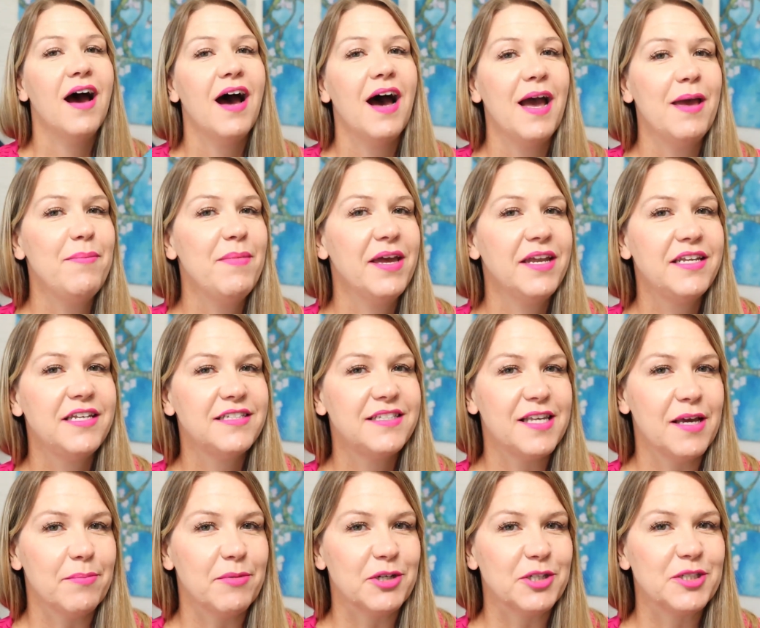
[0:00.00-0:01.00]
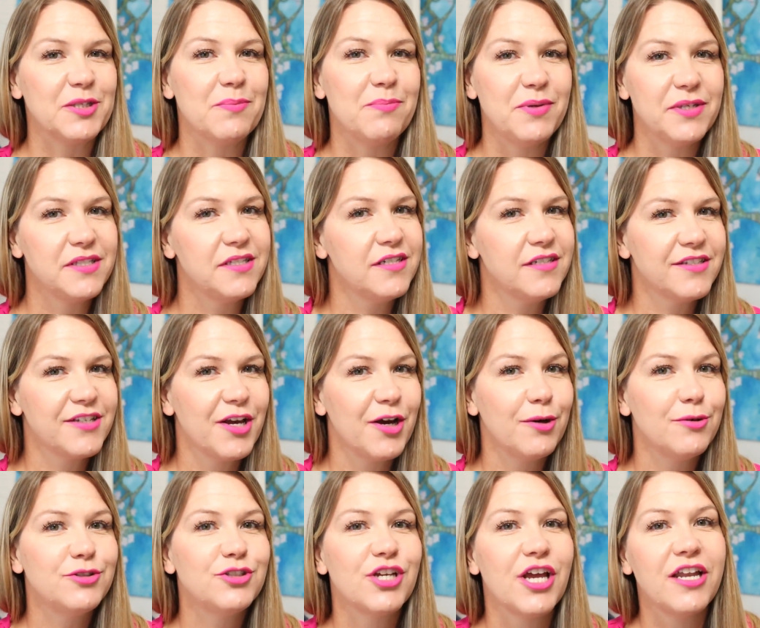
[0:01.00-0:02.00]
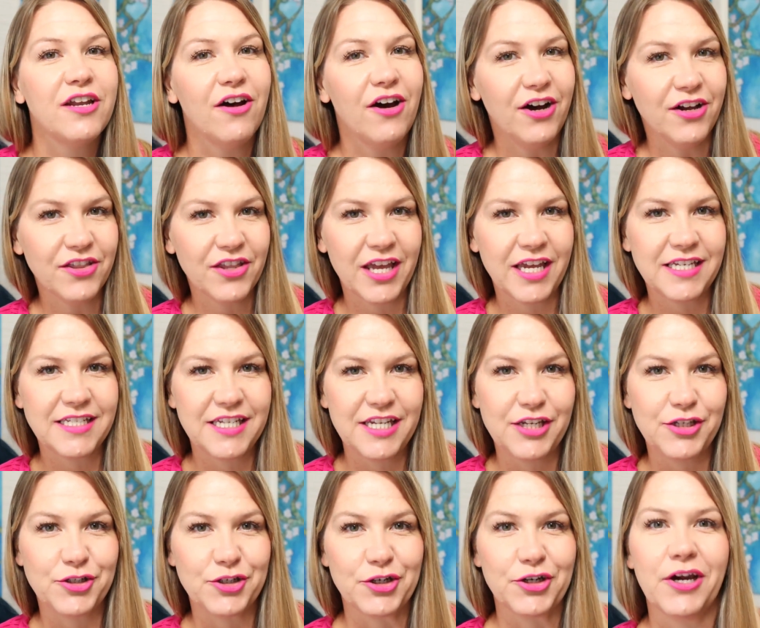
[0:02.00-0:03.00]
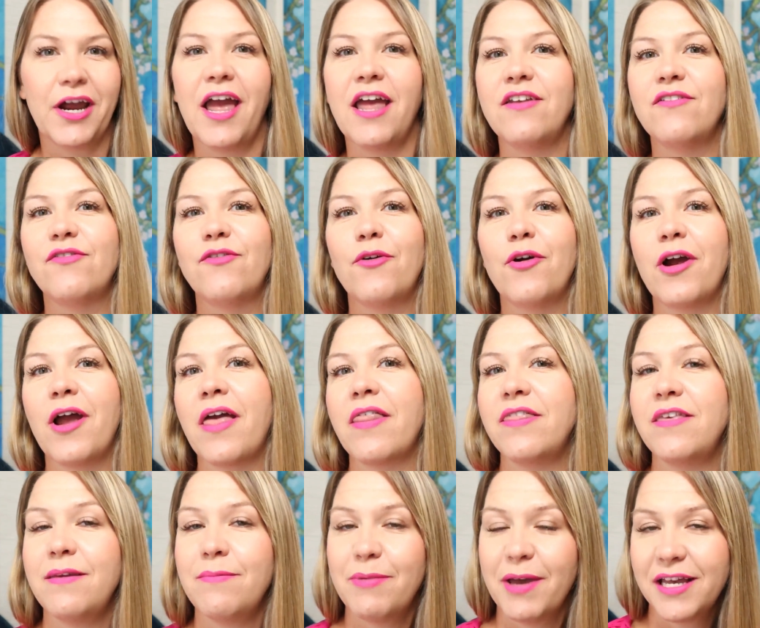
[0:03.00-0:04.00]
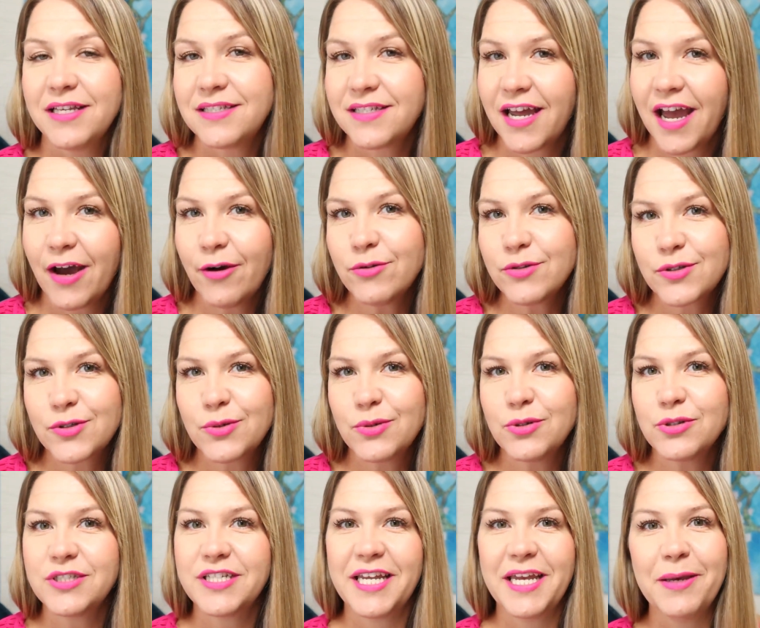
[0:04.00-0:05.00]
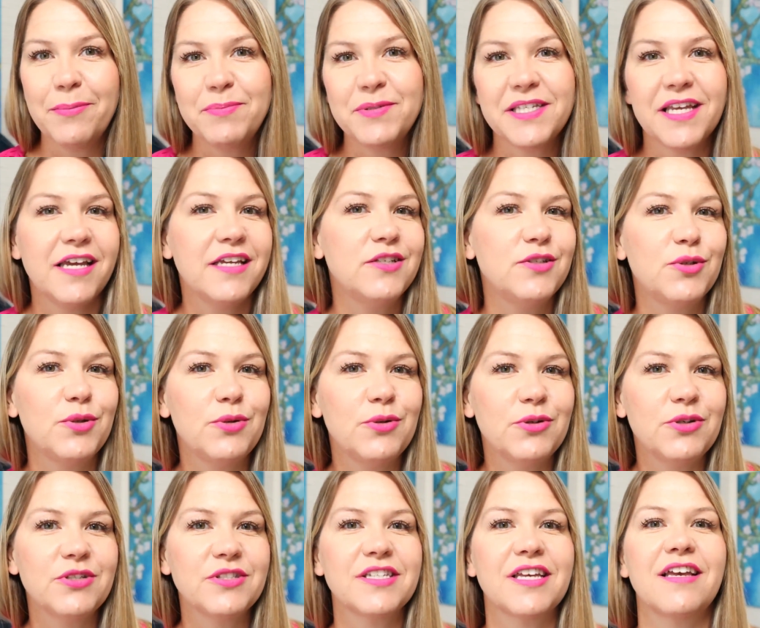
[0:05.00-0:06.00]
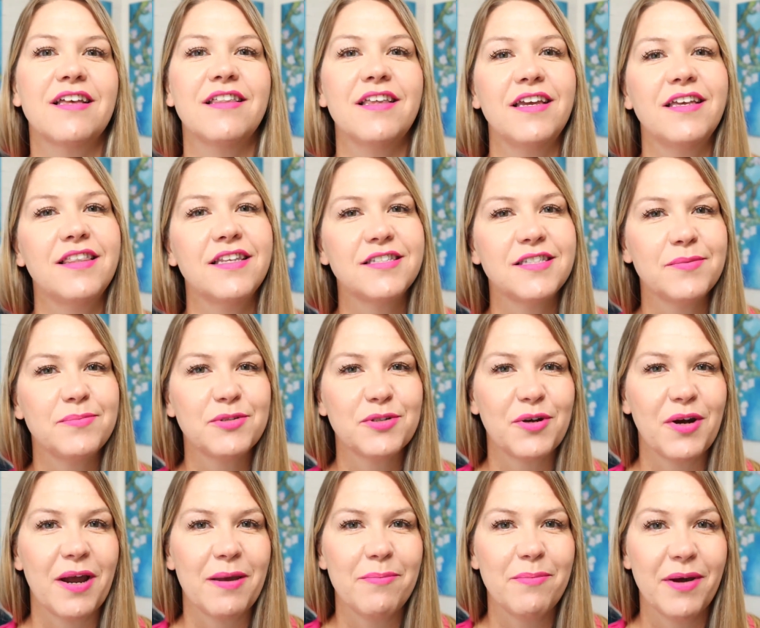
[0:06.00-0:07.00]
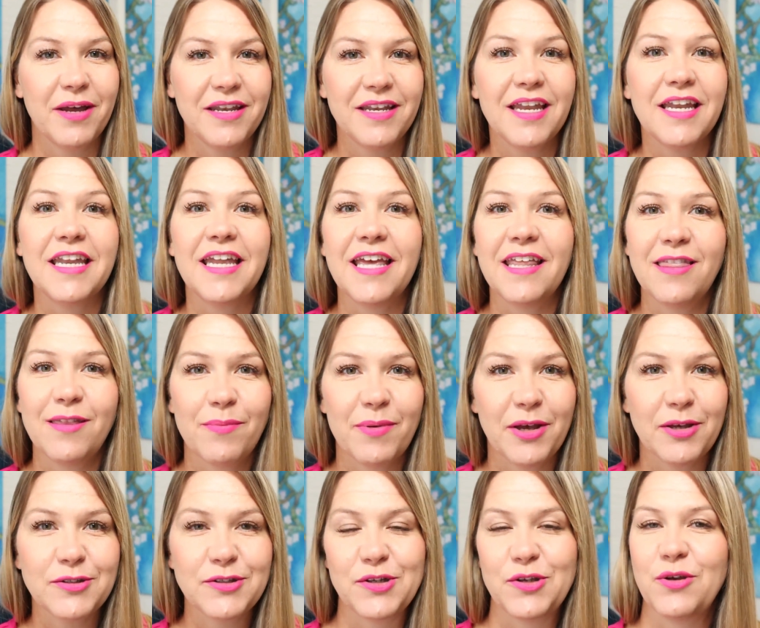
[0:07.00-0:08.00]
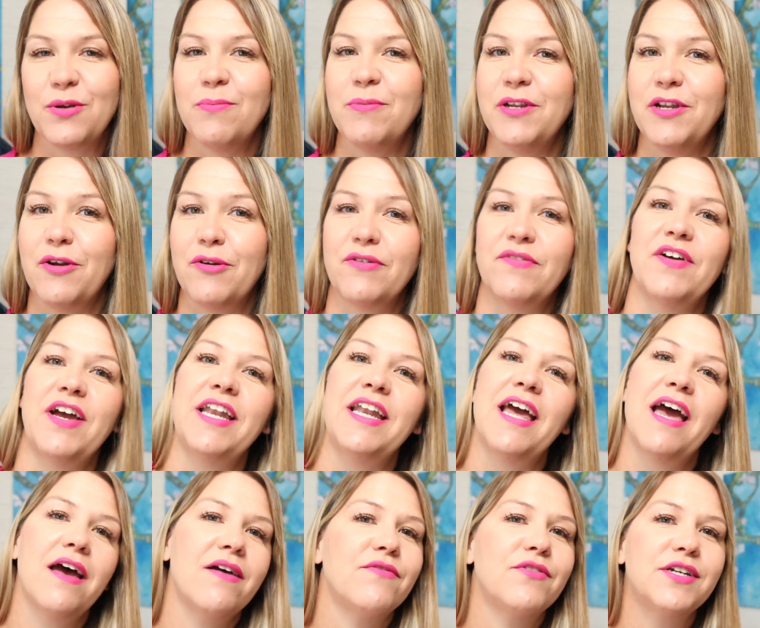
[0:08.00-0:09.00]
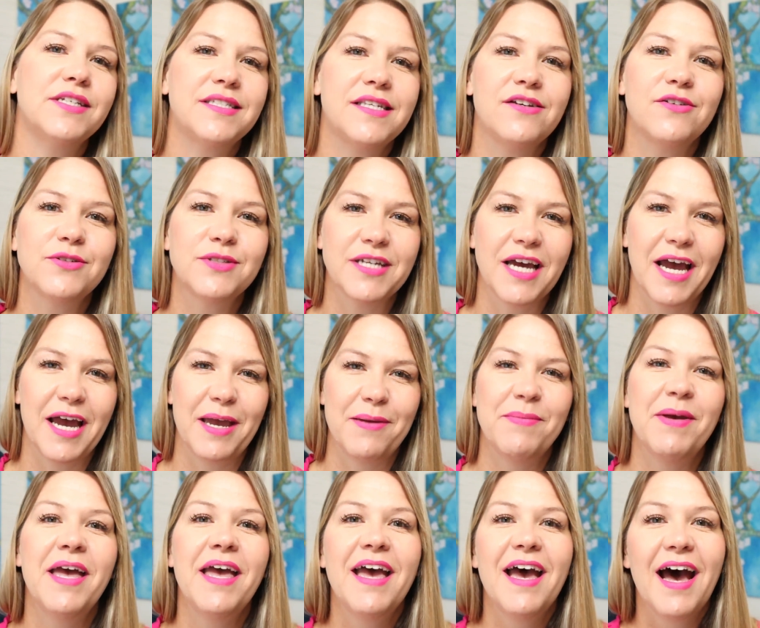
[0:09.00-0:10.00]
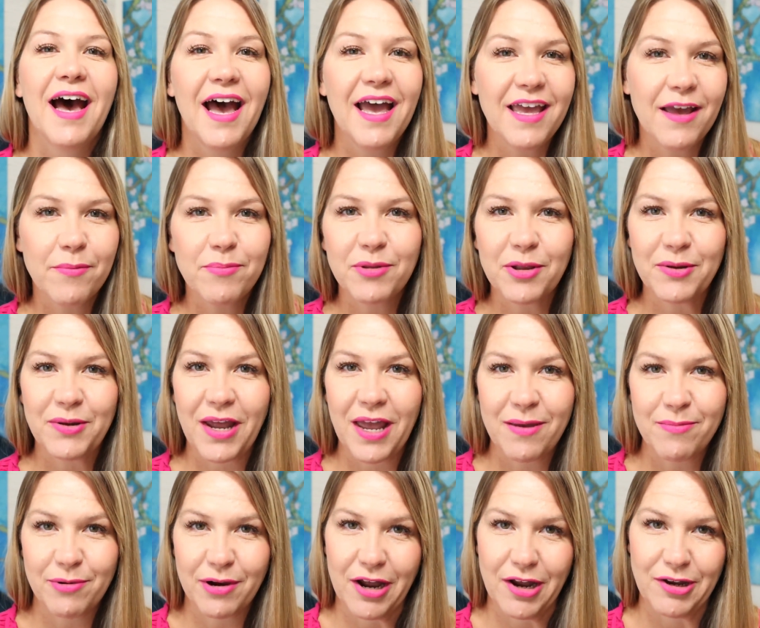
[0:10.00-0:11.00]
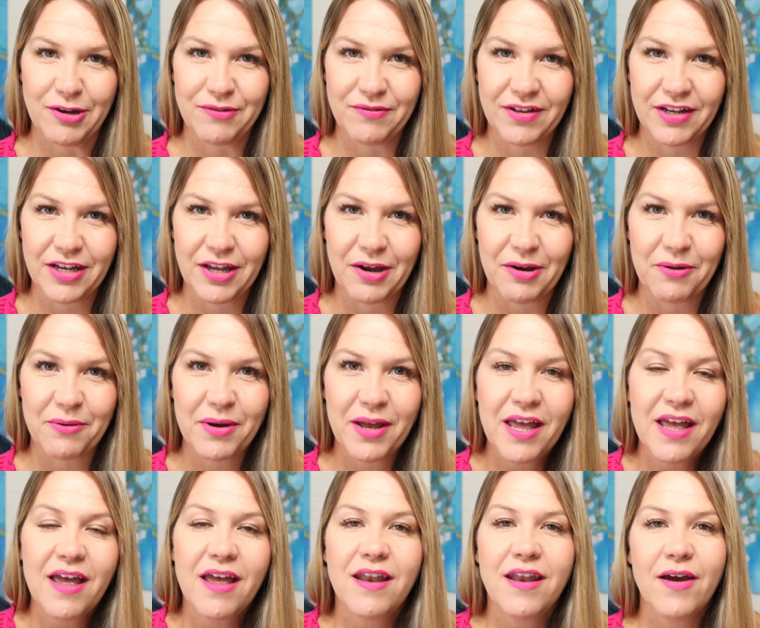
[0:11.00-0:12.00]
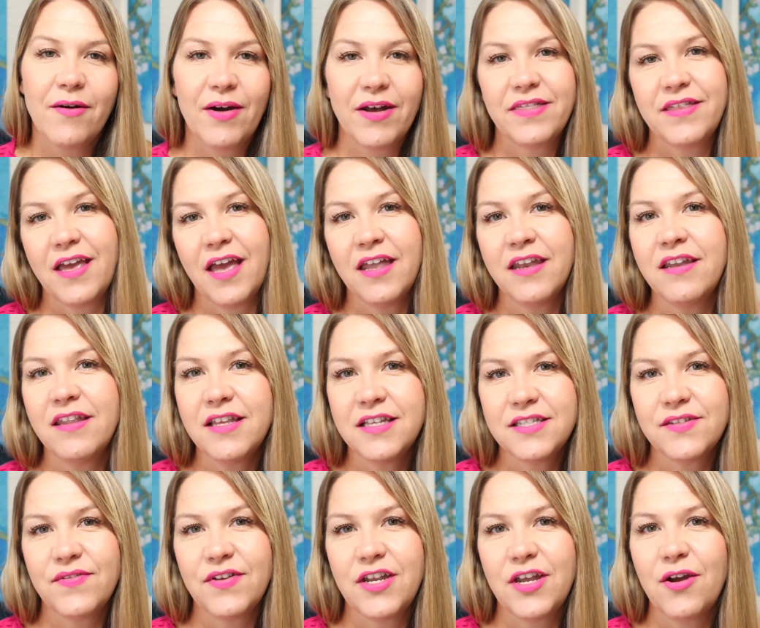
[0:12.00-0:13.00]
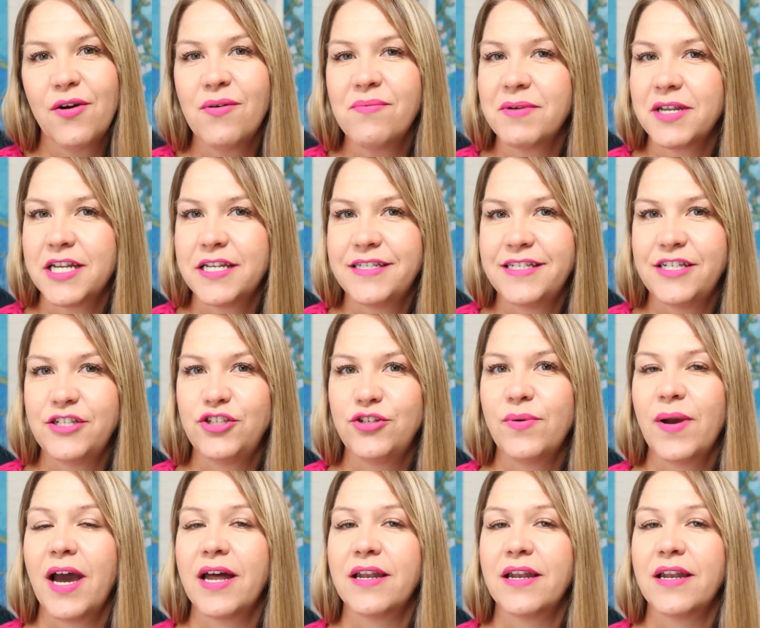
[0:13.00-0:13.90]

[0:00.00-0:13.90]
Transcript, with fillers: I'm Mandy Sommers, business coach and online teacher, and for the best Outschool tips and tools, click the subscribe button and hit the bell so you can be notified every single time I upload a brand new video. Now, at the end of this video, I'm going to teach you